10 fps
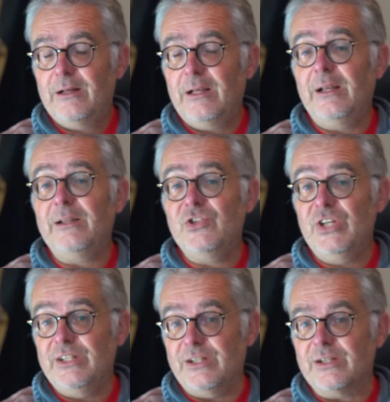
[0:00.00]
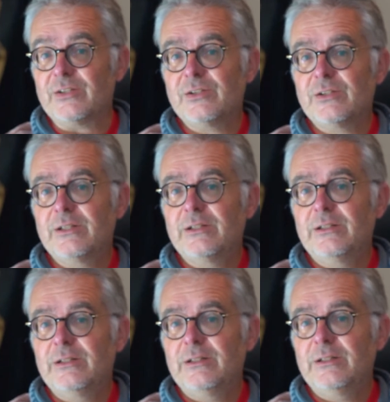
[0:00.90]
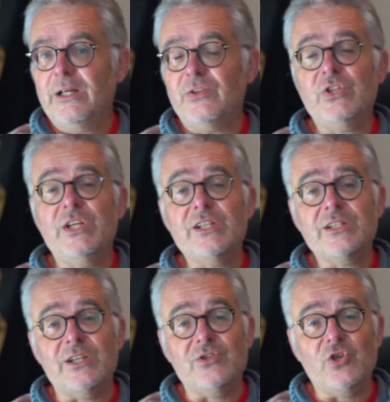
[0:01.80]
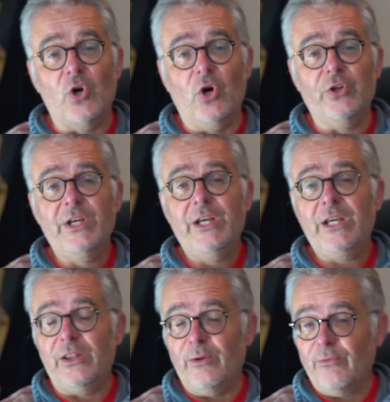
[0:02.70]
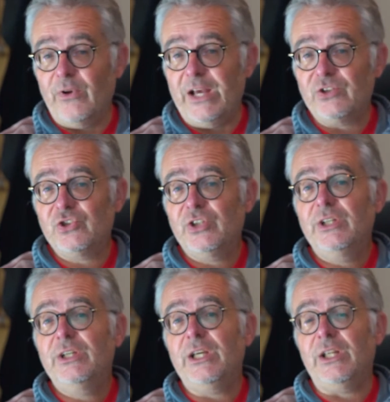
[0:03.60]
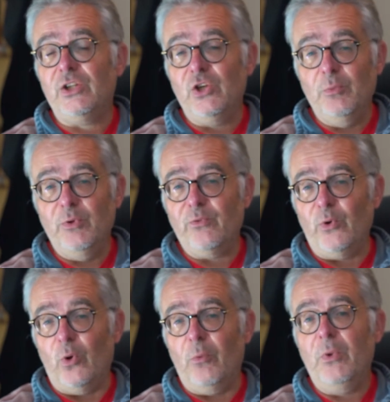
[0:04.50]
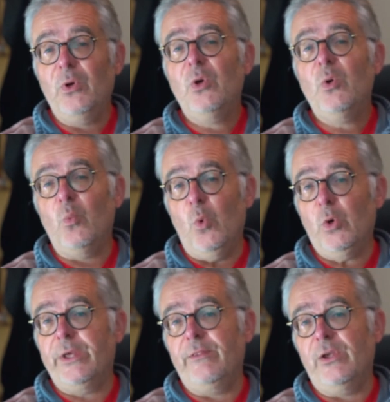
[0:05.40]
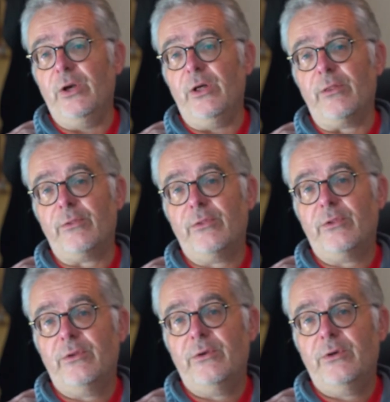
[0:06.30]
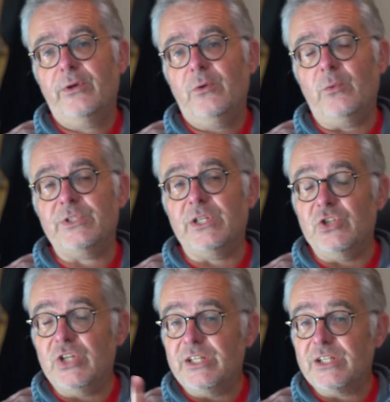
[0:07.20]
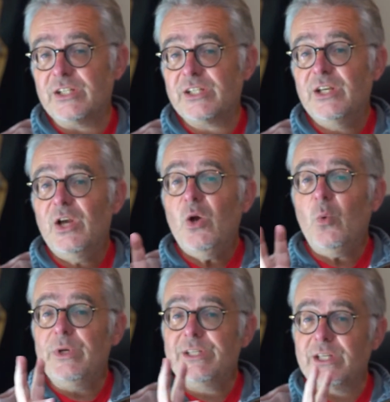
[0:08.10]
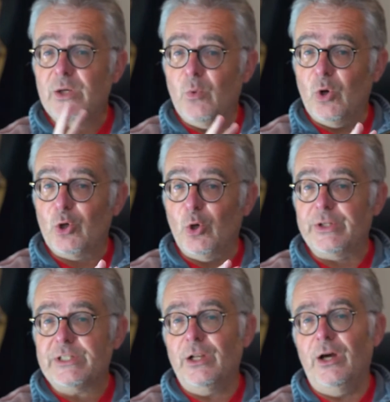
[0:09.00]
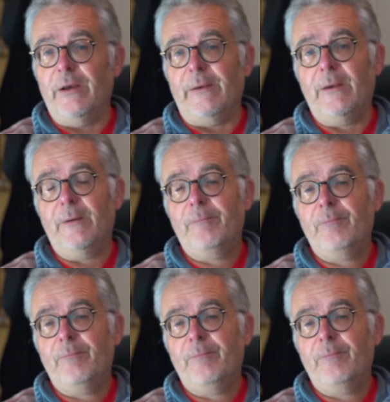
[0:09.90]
Clearly Jesus. And Jesus is God in the flesh, in human form, walking the earth. We see Jesus, we see what God is like.